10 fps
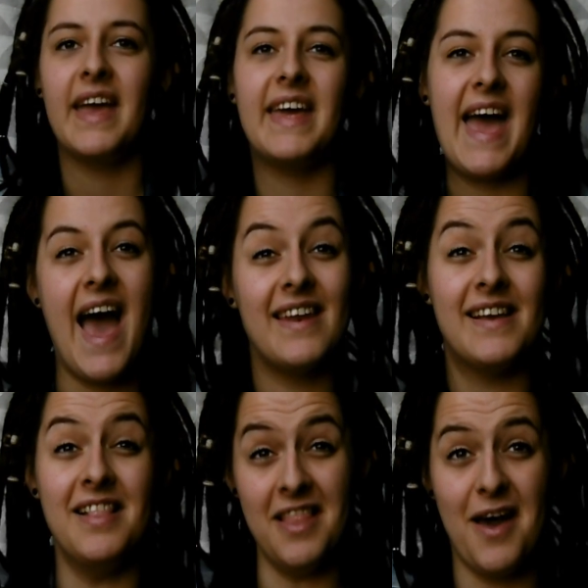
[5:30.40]
It had
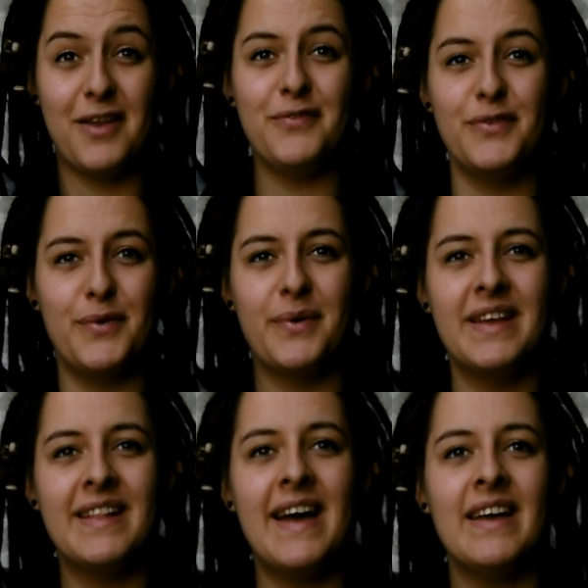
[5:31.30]
a lot of
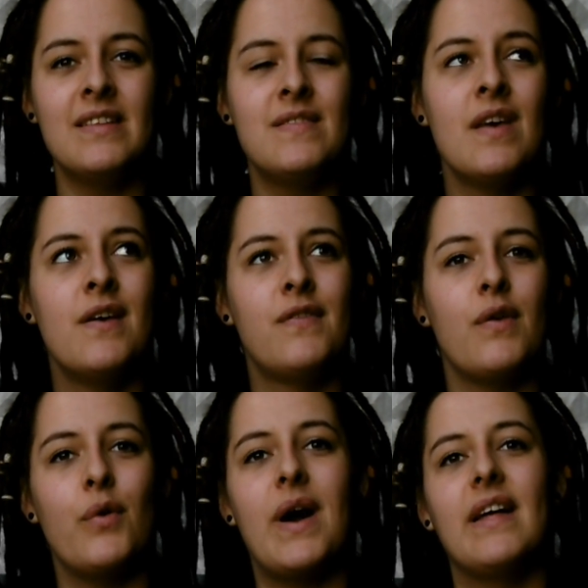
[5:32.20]
storylines,
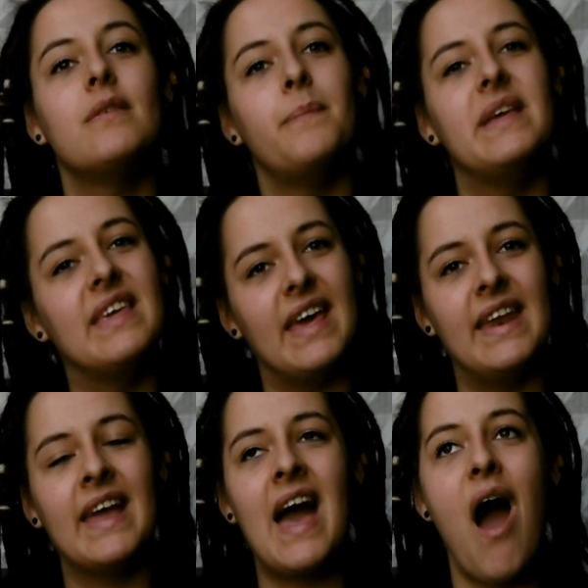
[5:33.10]
so at the
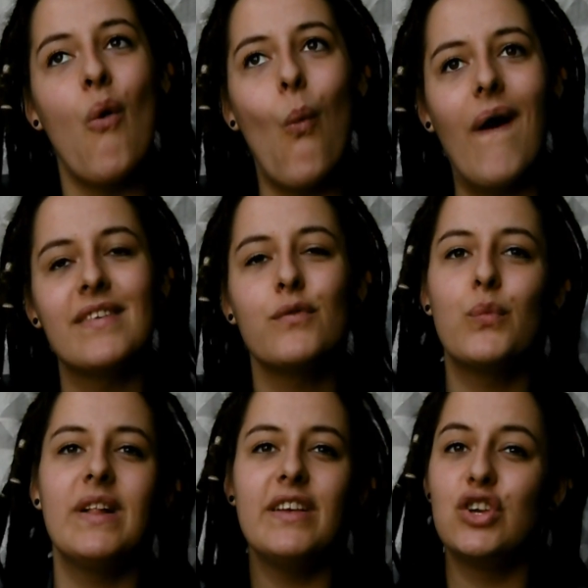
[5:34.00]
beginning I wasn't
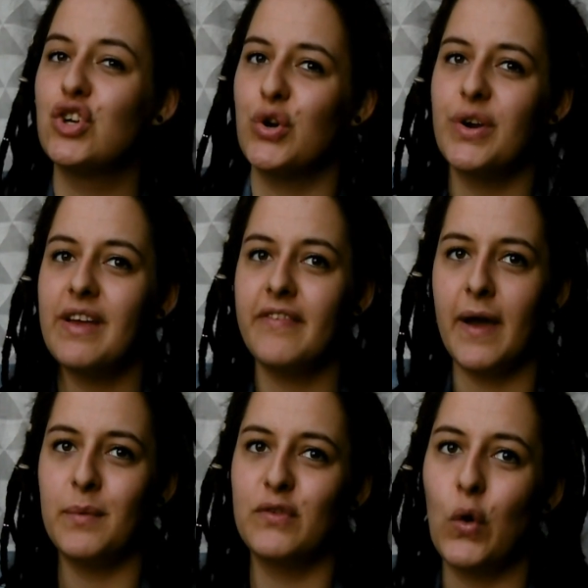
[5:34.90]
really sure if
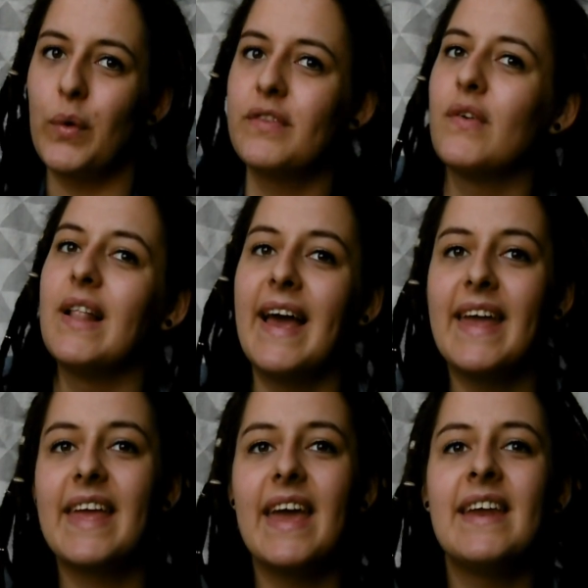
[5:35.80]
I was going to
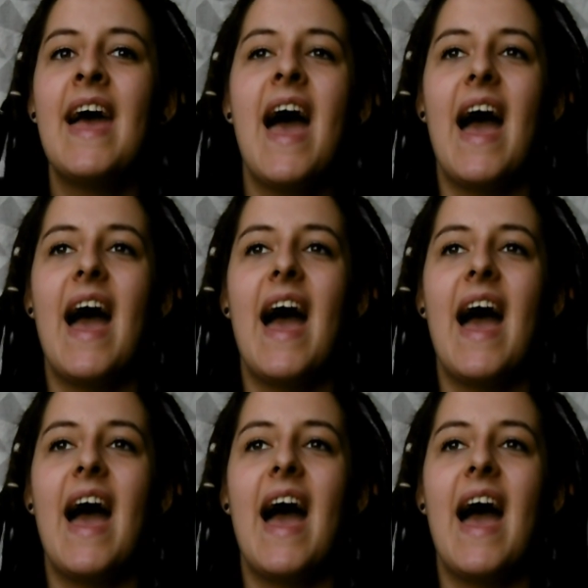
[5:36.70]
like it,